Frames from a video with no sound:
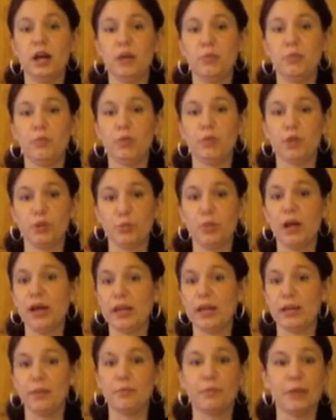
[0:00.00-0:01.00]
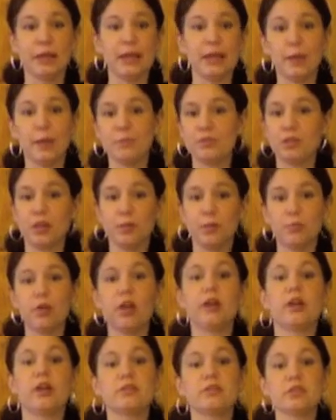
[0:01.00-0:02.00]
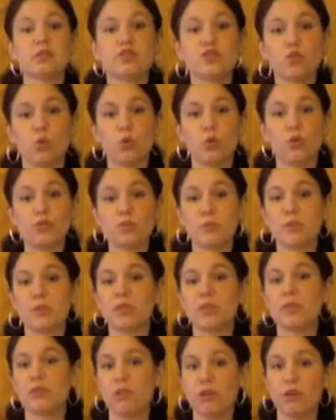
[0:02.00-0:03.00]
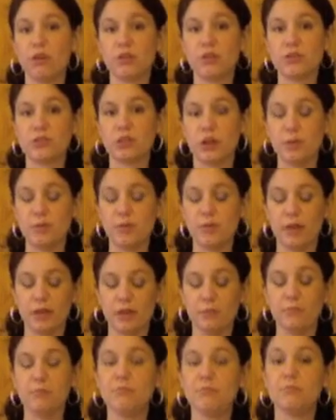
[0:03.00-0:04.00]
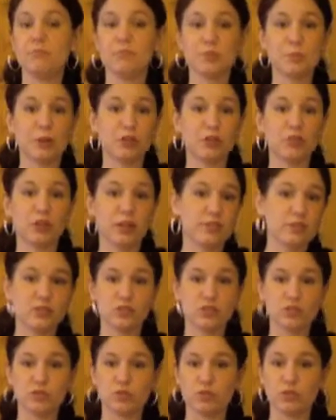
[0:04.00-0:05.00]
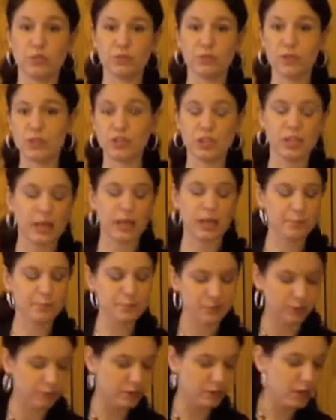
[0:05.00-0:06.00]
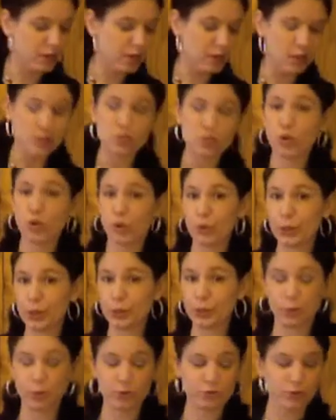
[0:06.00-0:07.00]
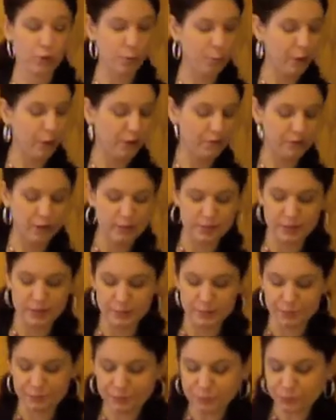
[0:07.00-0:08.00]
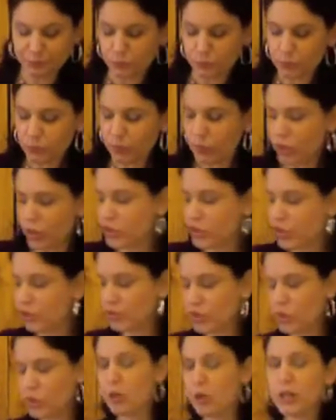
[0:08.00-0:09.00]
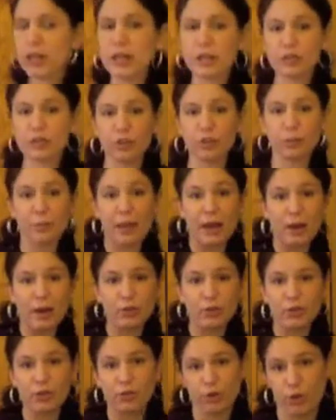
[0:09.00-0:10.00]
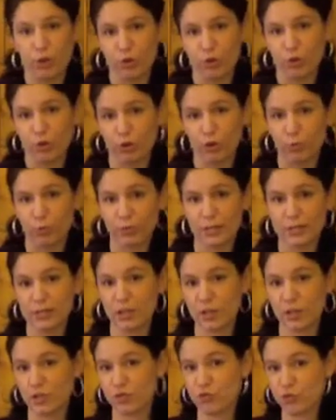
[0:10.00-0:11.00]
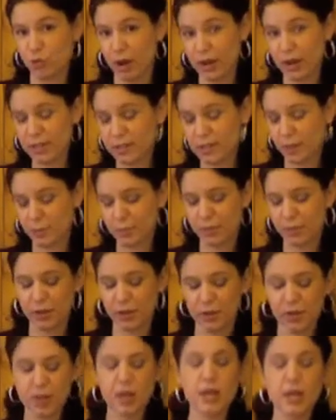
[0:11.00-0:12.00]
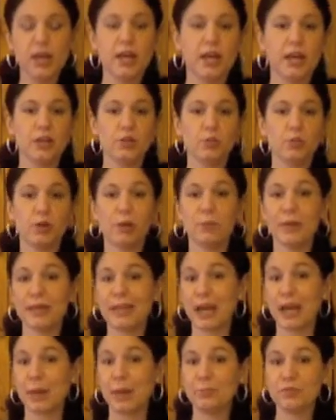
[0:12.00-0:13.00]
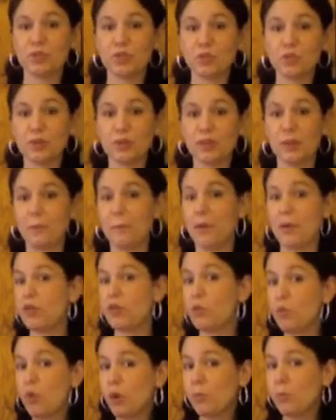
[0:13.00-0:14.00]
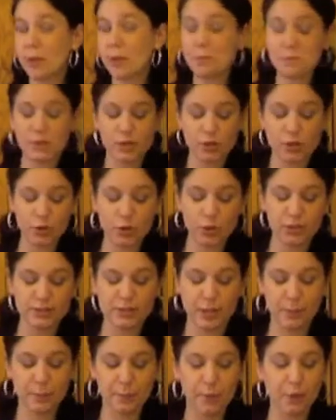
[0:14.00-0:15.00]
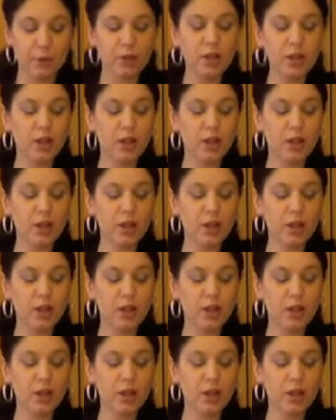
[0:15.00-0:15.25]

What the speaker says: when you're buying encapsulated products in stores, but there are some that specialize in just using veggie capsules. It's totally personal preference. So if you want to actually powder your own herb, let's say you've dried something and you want to make capsules with it, motherwort might be a good example.